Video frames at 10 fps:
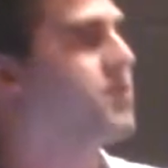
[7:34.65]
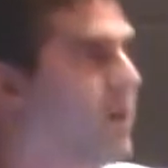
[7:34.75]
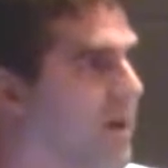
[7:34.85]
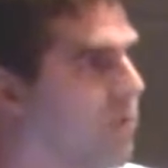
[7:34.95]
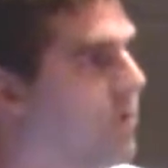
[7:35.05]

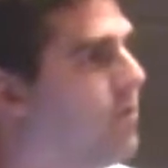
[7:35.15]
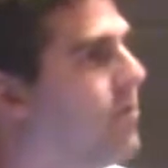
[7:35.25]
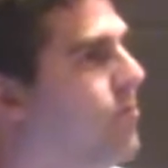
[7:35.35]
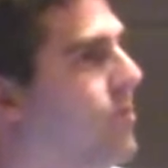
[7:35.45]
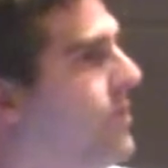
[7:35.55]
side would
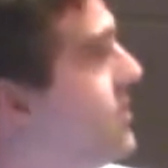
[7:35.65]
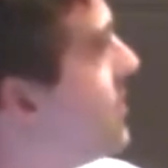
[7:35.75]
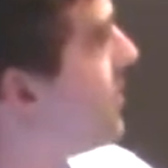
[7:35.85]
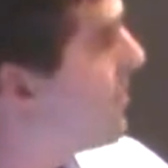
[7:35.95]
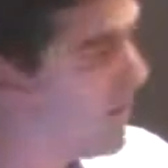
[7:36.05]

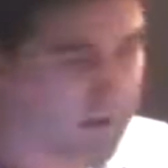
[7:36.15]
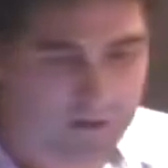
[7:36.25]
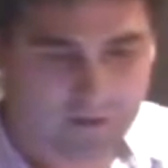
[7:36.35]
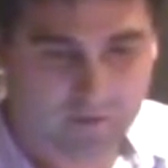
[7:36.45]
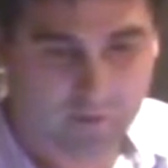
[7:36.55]

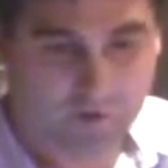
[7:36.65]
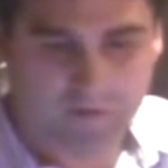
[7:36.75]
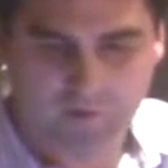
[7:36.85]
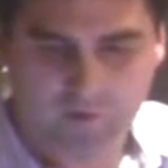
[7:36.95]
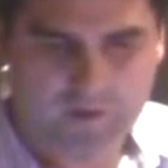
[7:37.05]

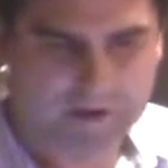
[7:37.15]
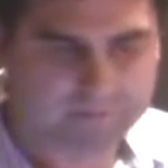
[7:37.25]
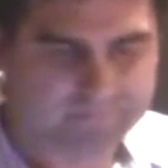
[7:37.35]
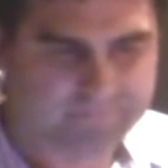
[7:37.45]
invert that.